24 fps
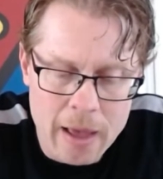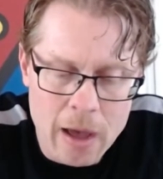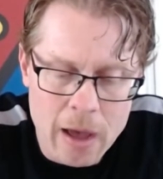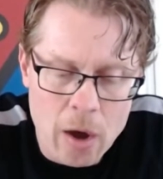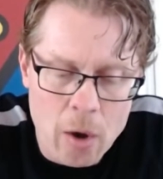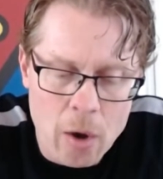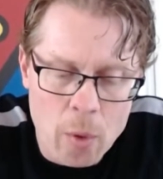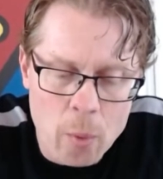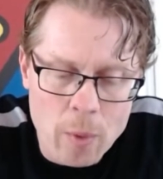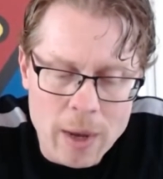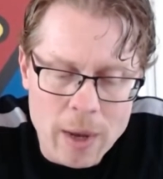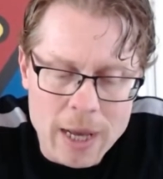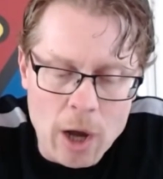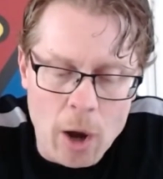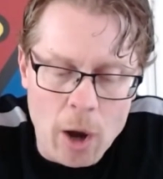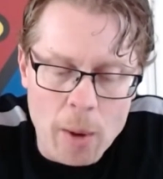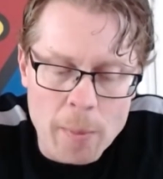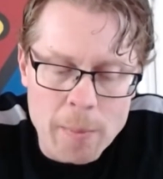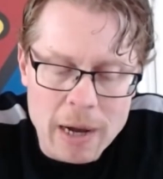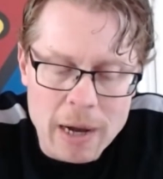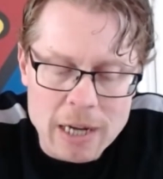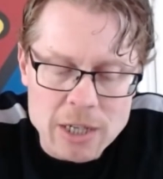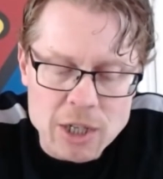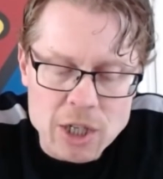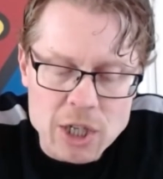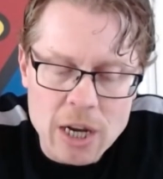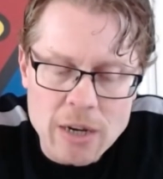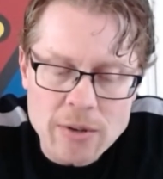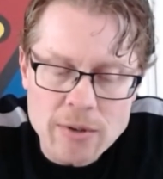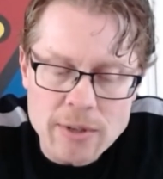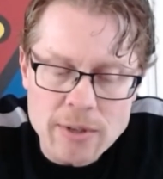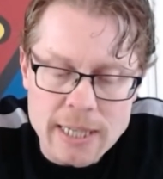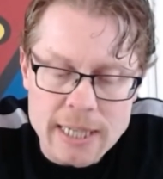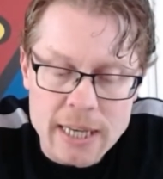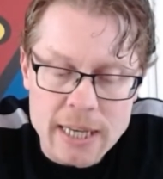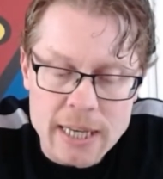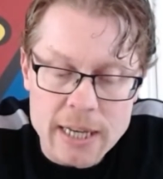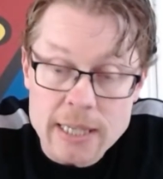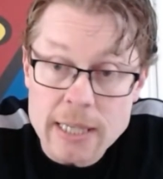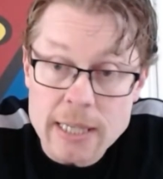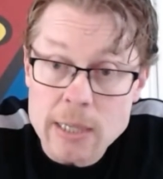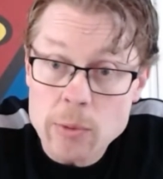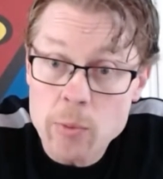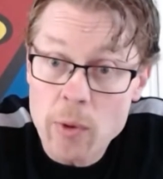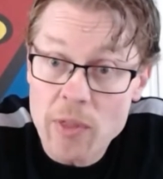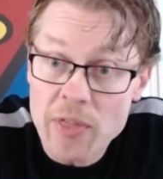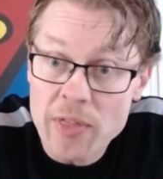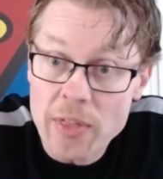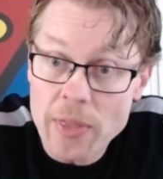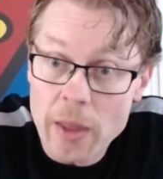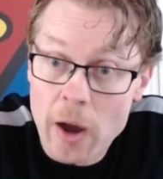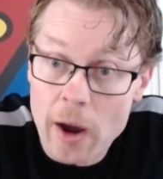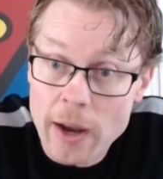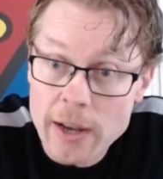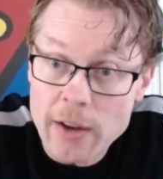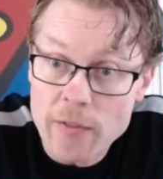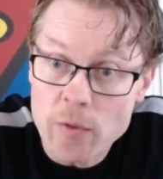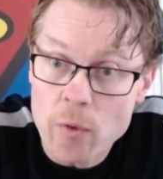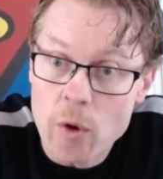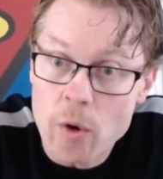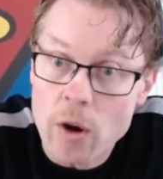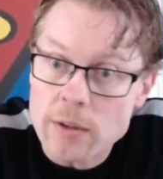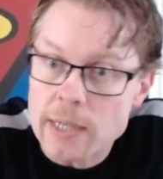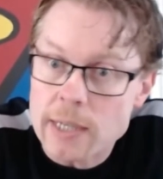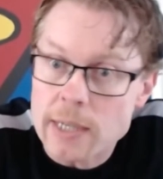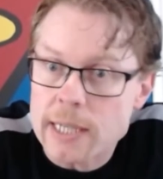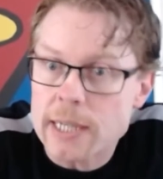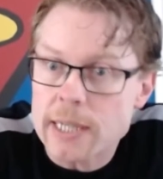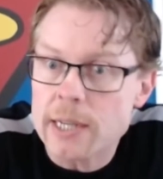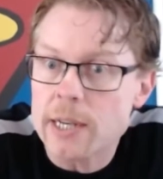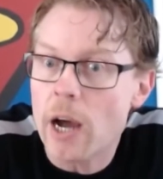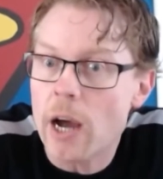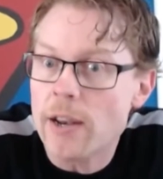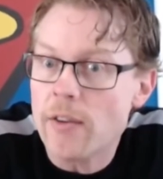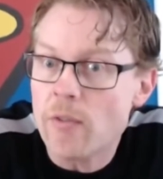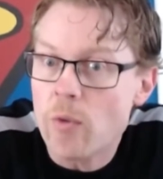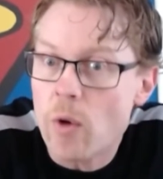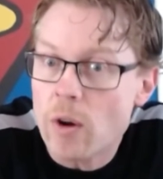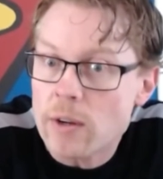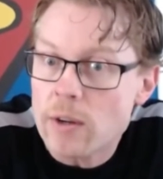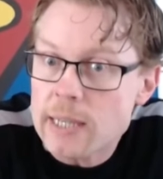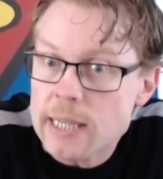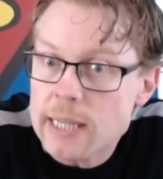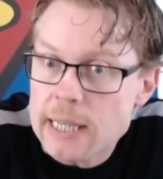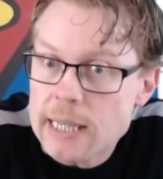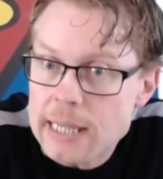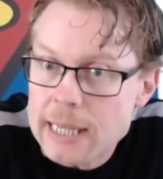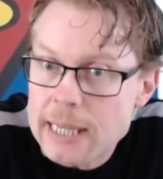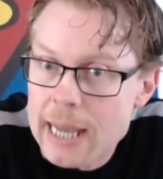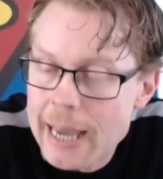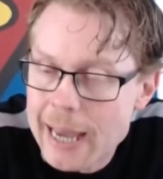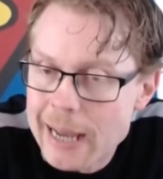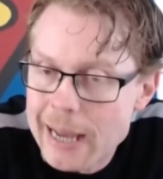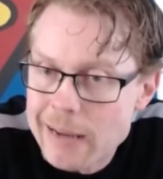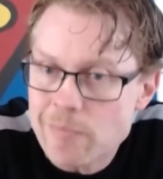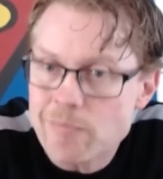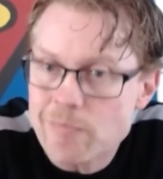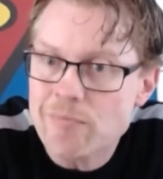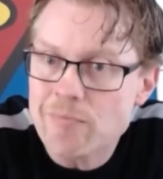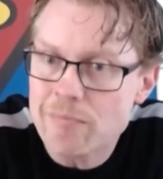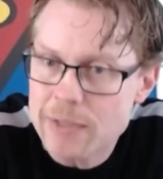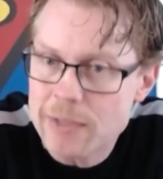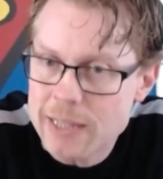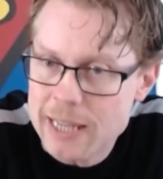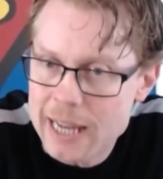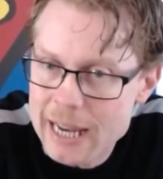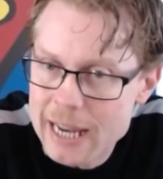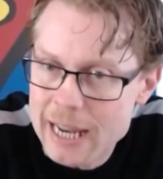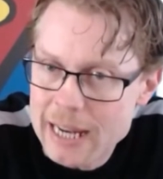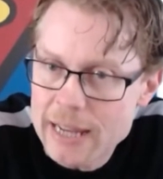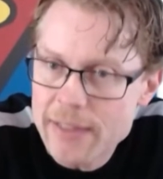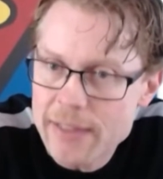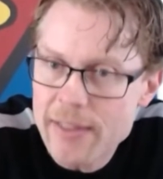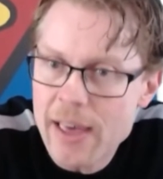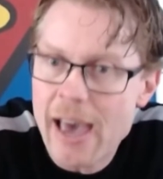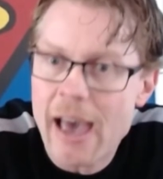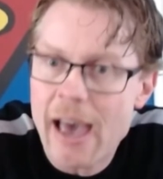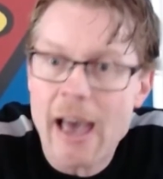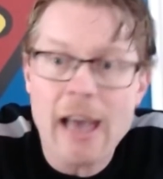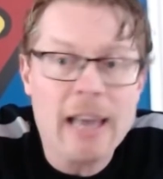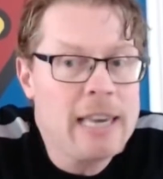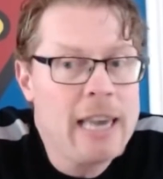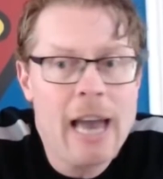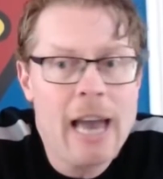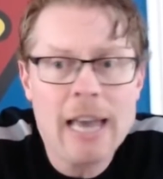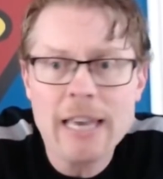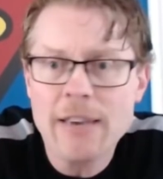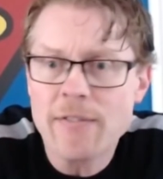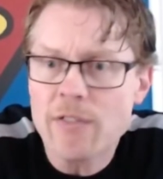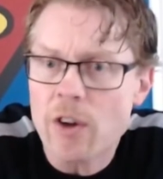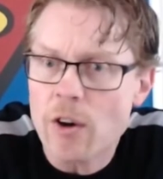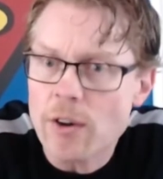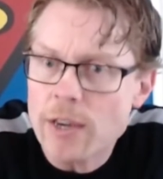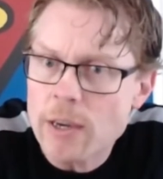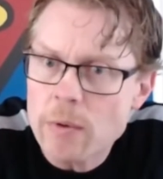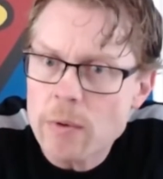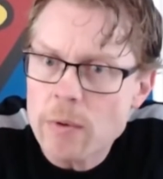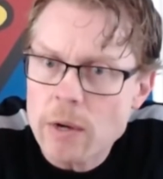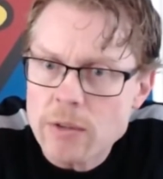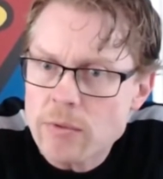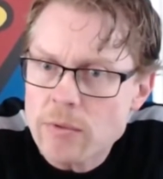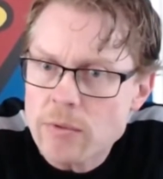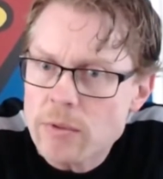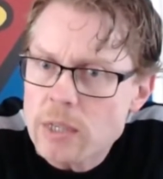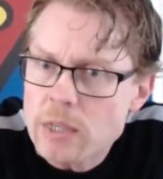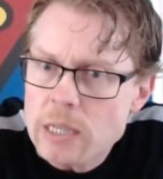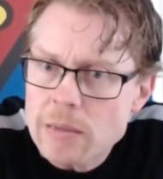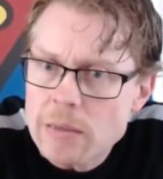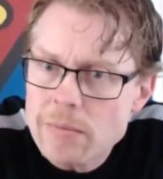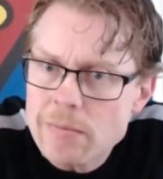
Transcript: We got Marchosius with the Nine of Wands. The Nine of Wands is saying, nearly there. Yeah, you've got your wounds.